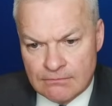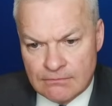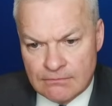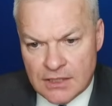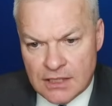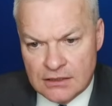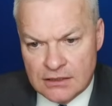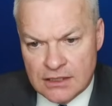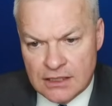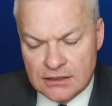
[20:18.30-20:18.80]

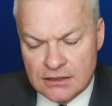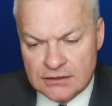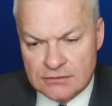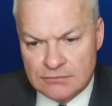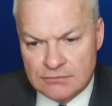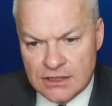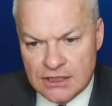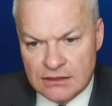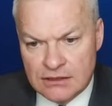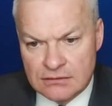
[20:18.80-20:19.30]
But that
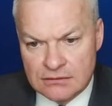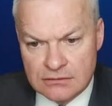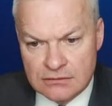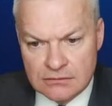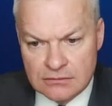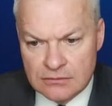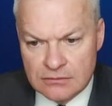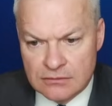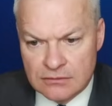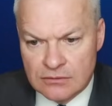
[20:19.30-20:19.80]
doesn't mean
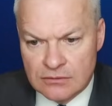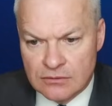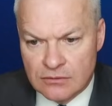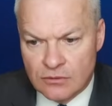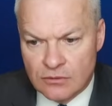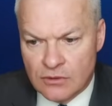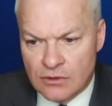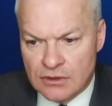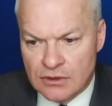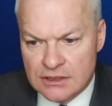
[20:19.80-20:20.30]

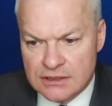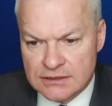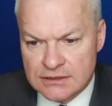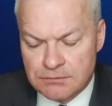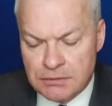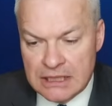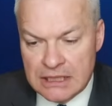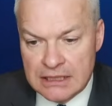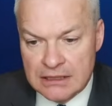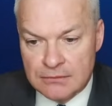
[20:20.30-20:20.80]
one has
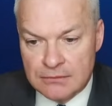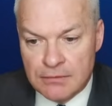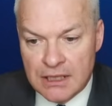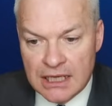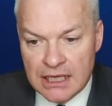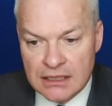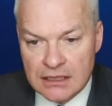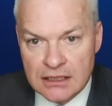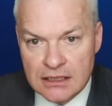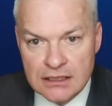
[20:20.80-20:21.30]
played
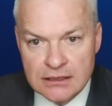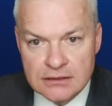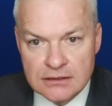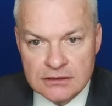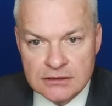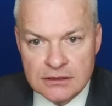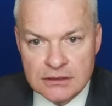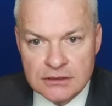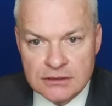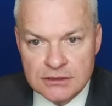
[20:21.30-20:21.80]
badly.
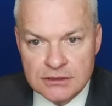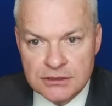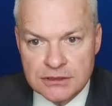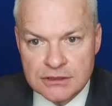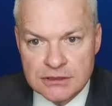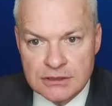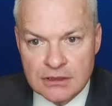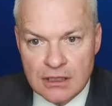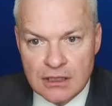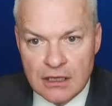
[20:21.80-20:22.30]
It's
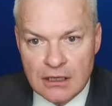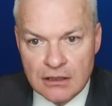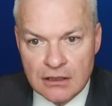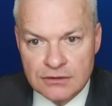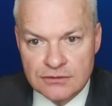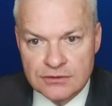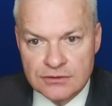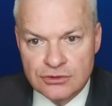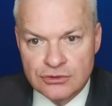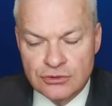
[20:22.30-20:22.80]
just luck
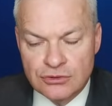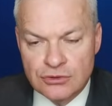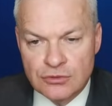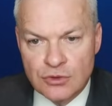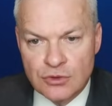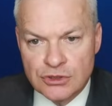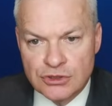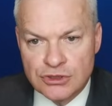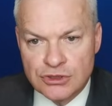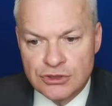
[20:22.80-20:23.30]
of the draw,
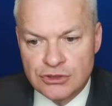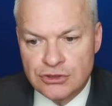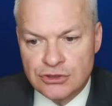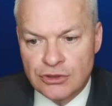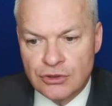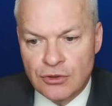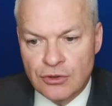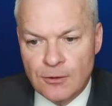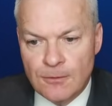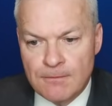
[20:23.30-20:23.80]
what you
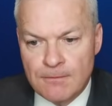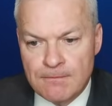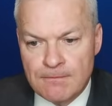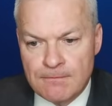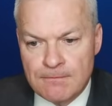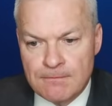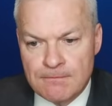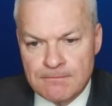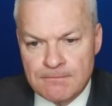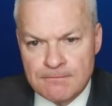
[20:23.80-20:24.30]
draw.
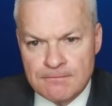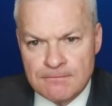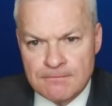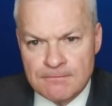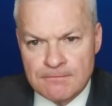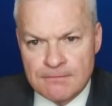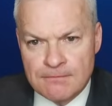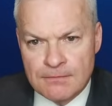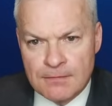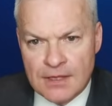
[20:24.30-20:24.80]

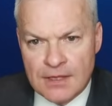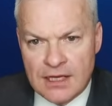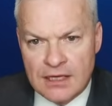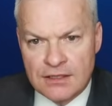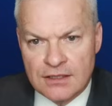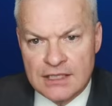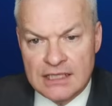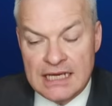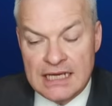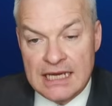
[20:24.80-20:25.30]
And
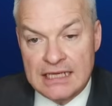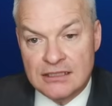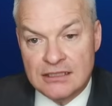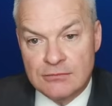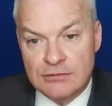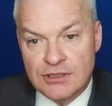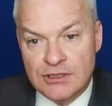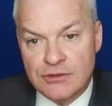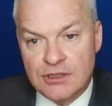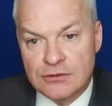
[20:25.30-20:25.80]
I think
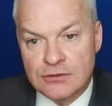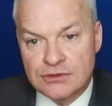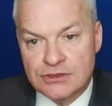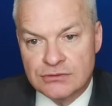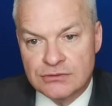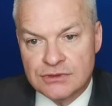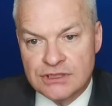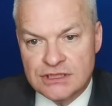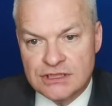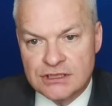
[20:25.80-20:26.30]
AWO was
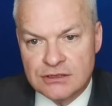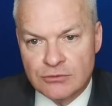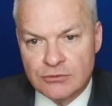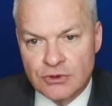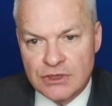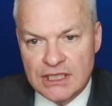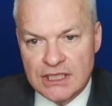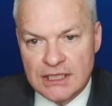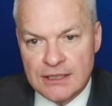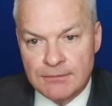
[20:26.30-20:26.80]
a reasonable
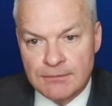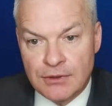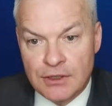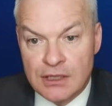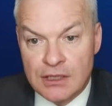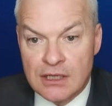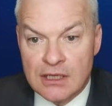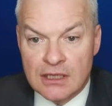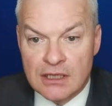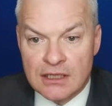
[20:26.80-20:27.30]
keep.
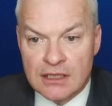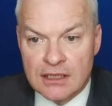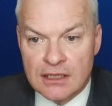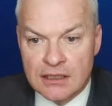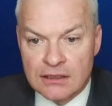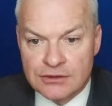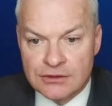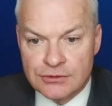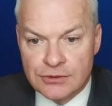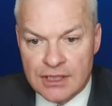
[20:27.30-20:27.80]

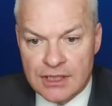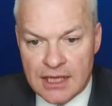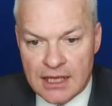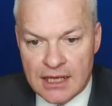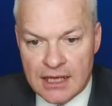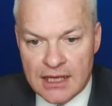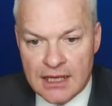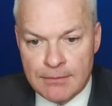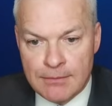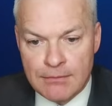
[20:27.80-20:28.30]
Now through an
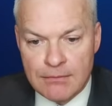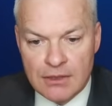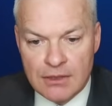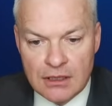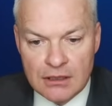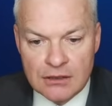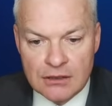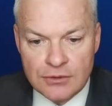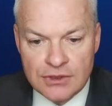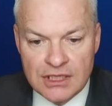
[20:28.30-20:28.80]
M,
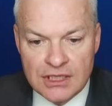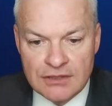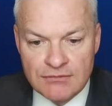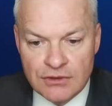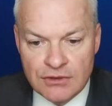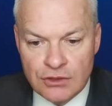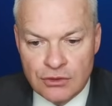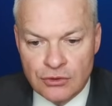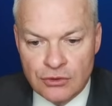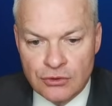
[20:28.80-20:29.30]
I would
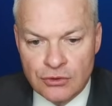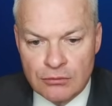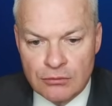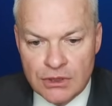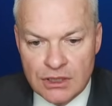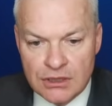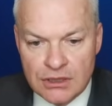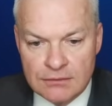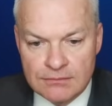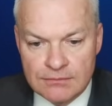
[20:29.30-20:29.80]
have
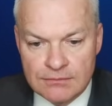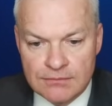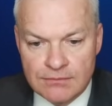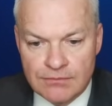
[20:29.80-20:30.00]
Korma.